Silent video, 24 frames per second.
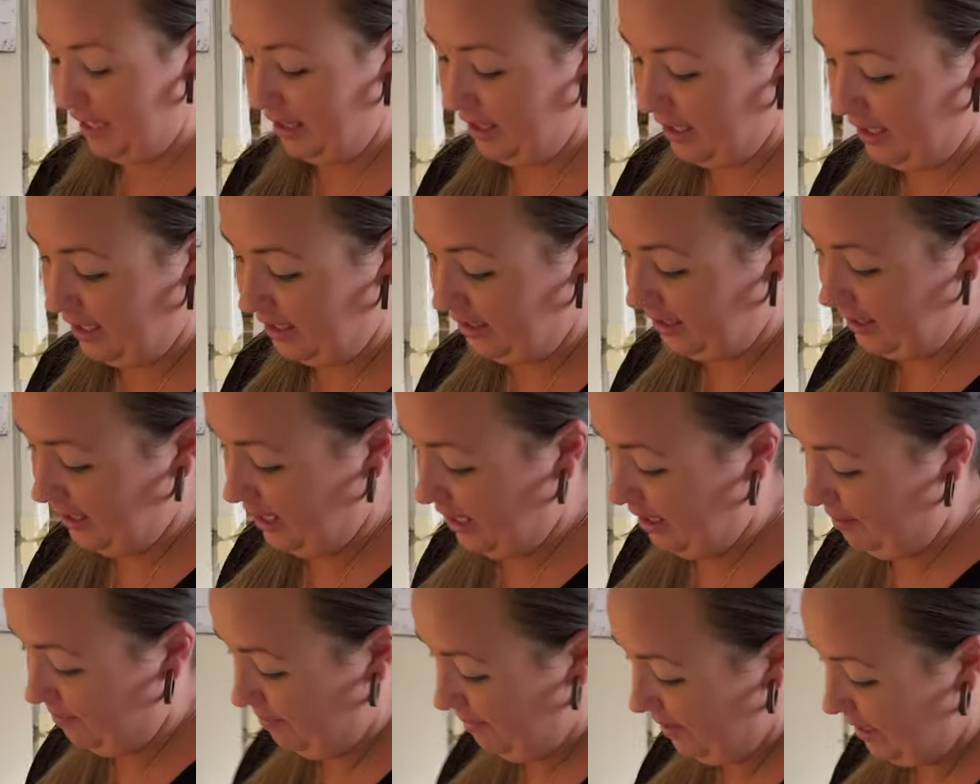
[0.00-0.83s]
last
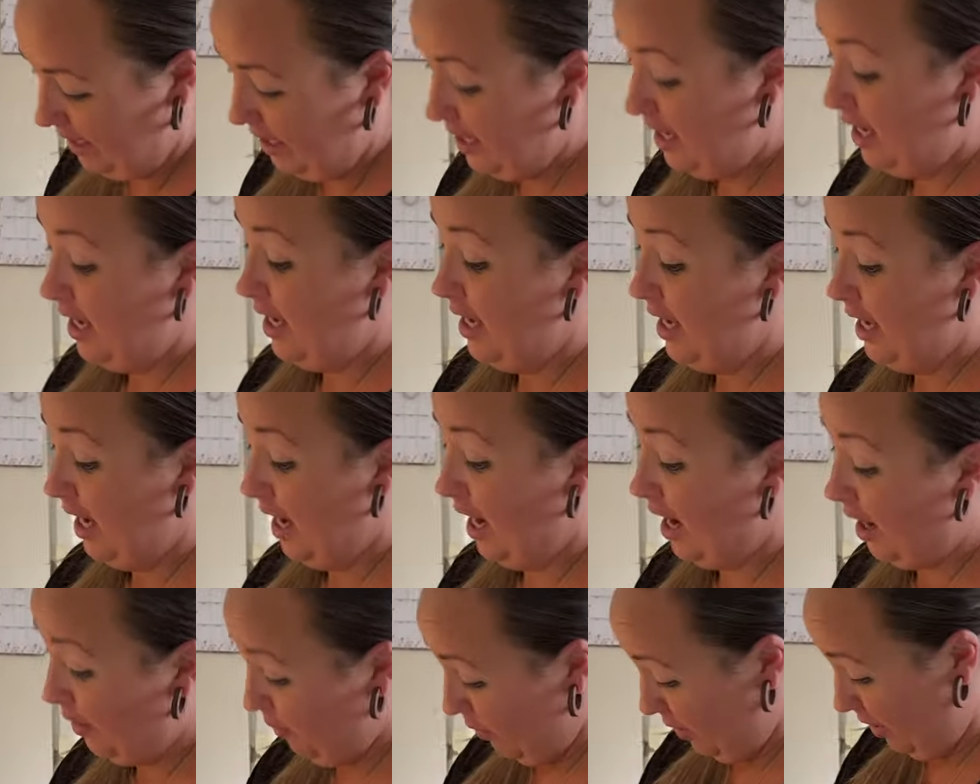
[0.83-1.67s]
name.
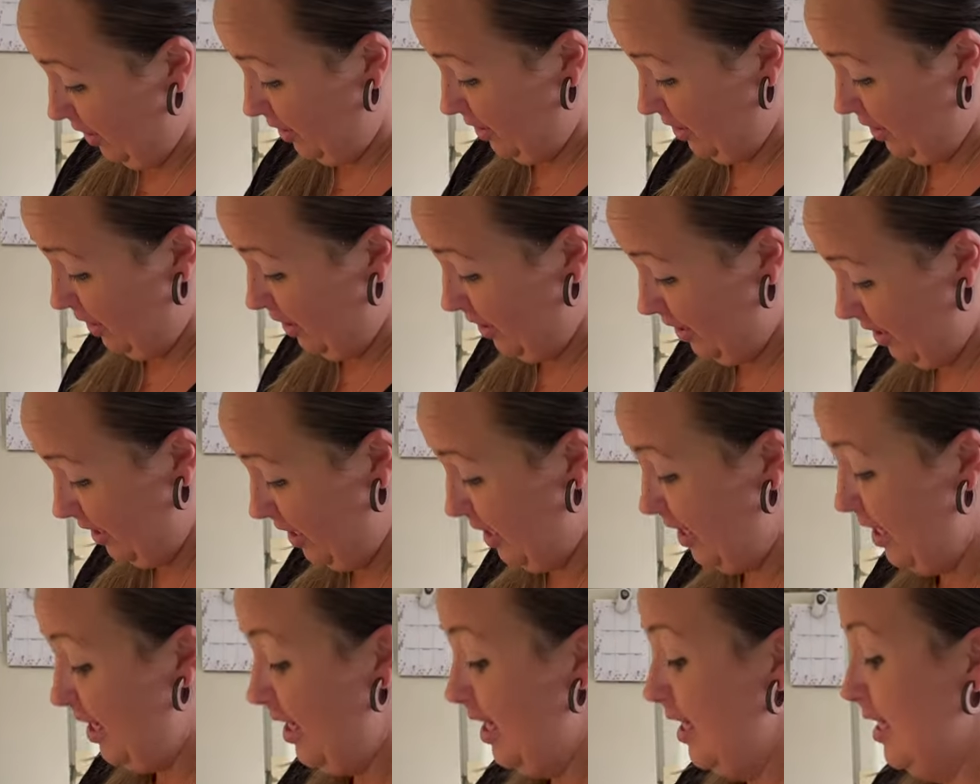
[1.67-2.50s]
I worked hard
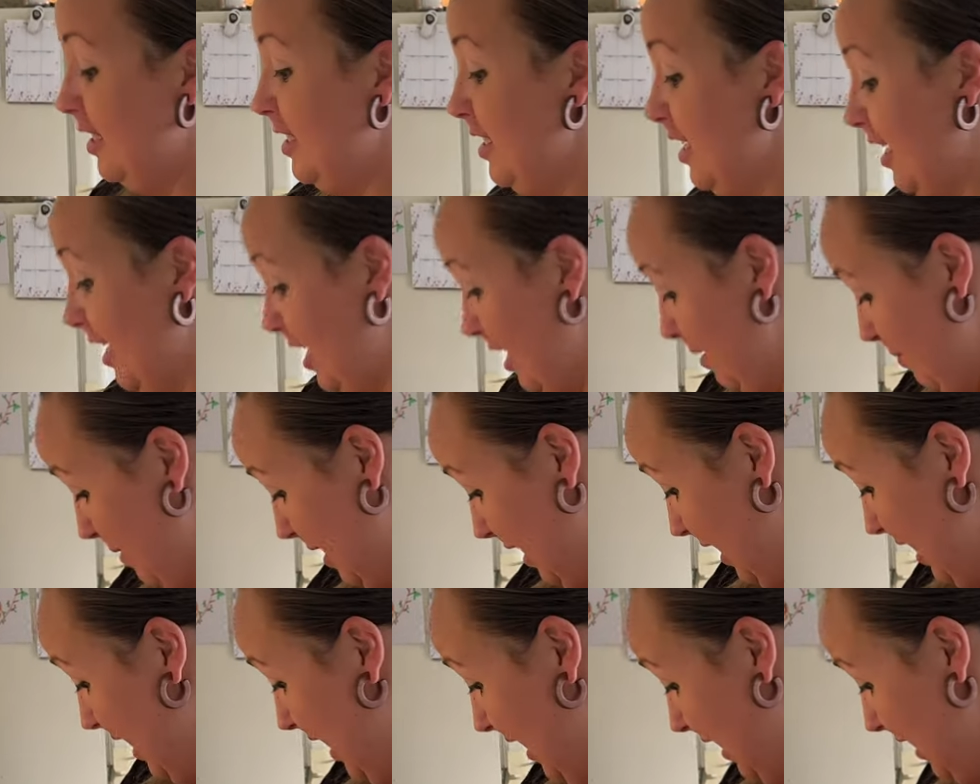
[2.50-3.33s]
to keep
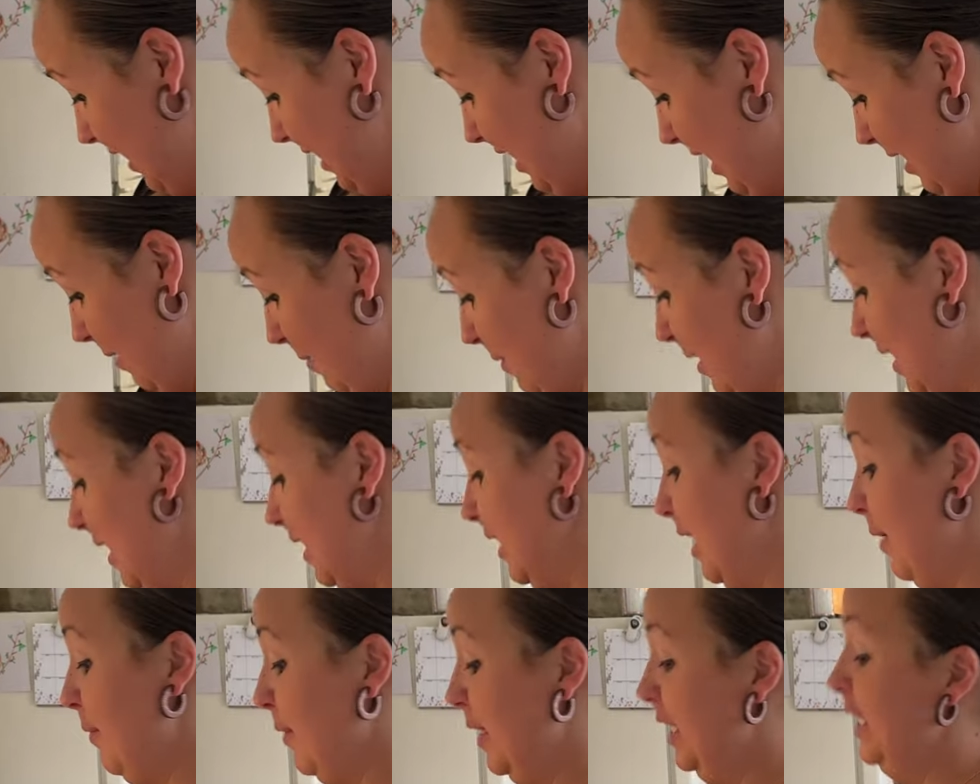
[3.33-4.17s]
the last name
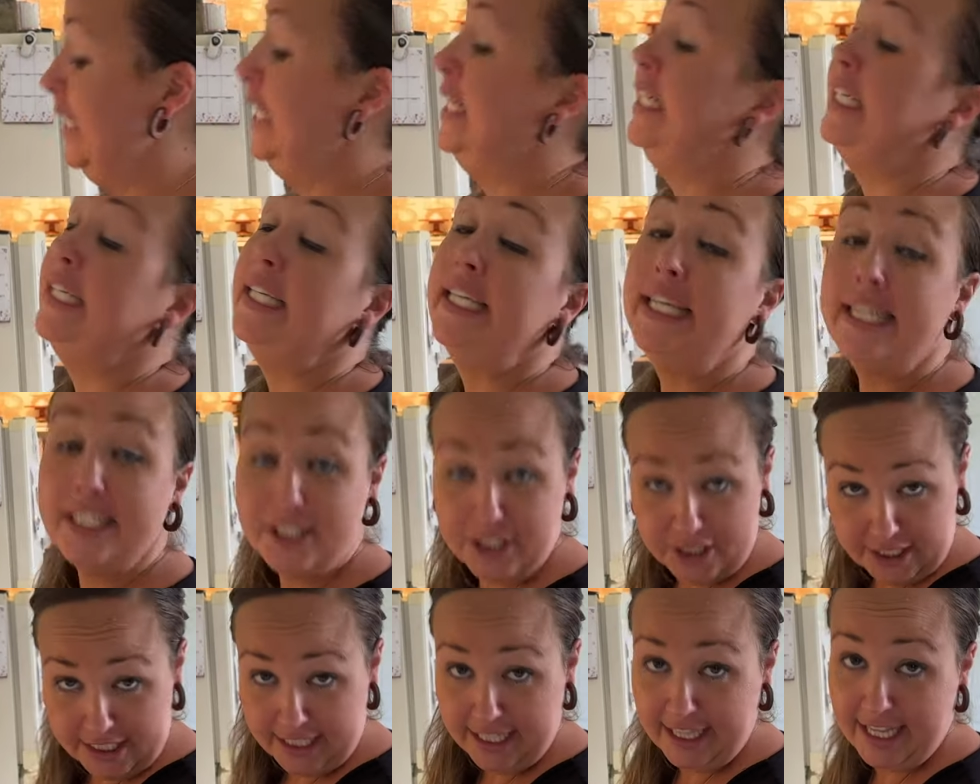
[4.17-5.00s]
because I wanted to
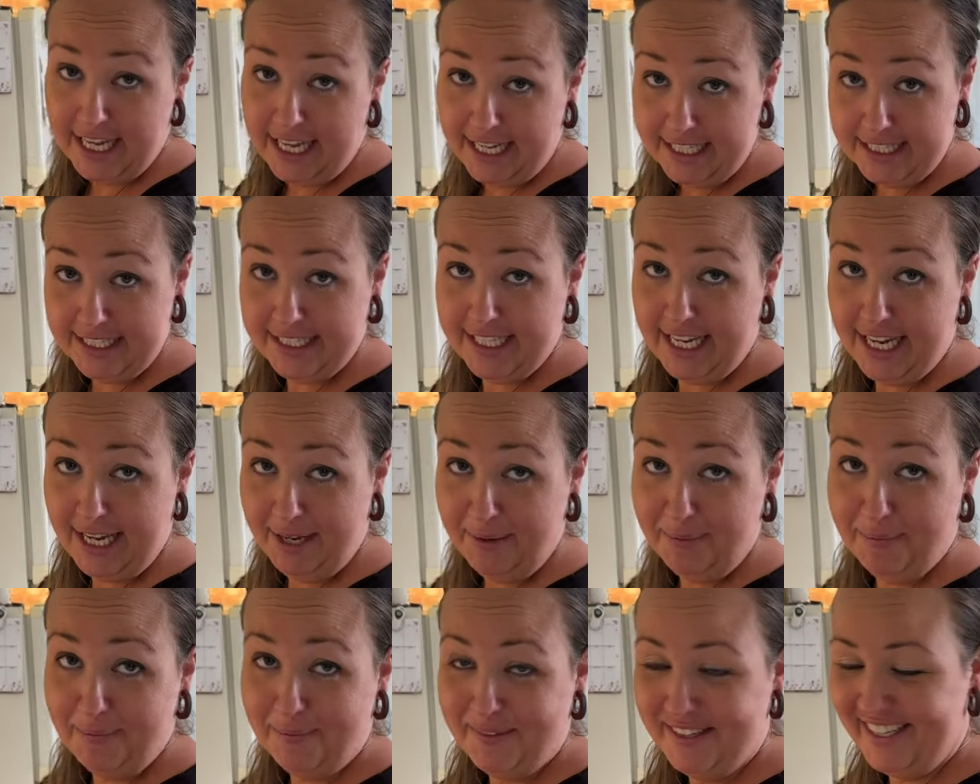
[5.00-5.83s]
ditch the last Yeah, you name.
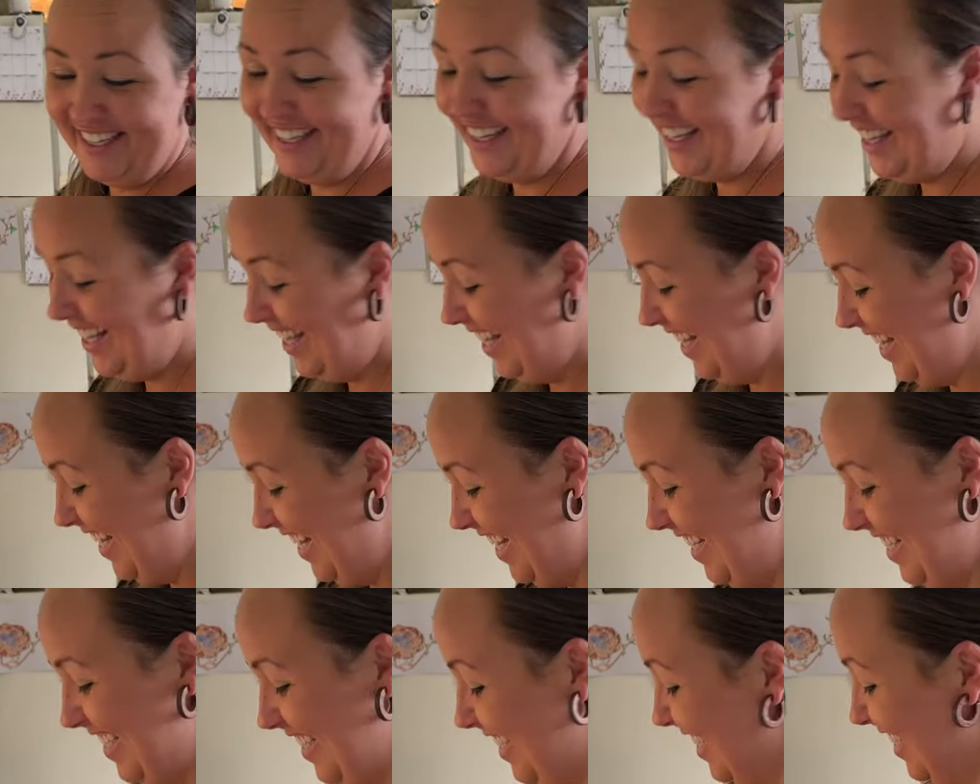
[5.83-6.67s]
wanted to ditch that
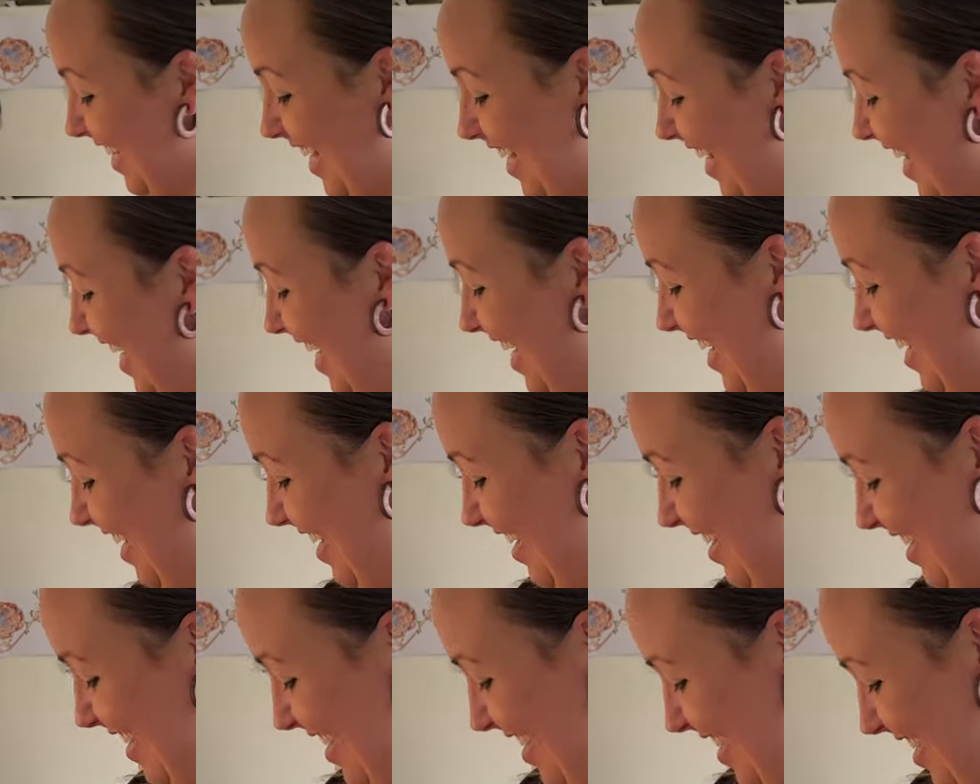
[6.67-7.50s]
thing, Just but kidding. you know
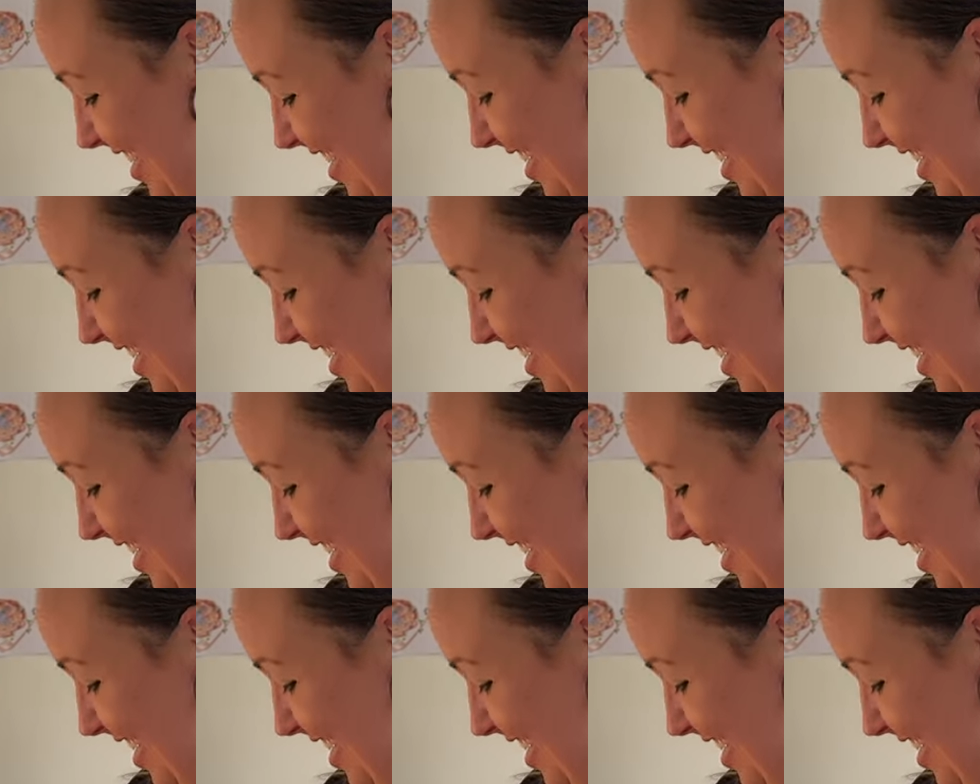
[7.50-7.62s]
what?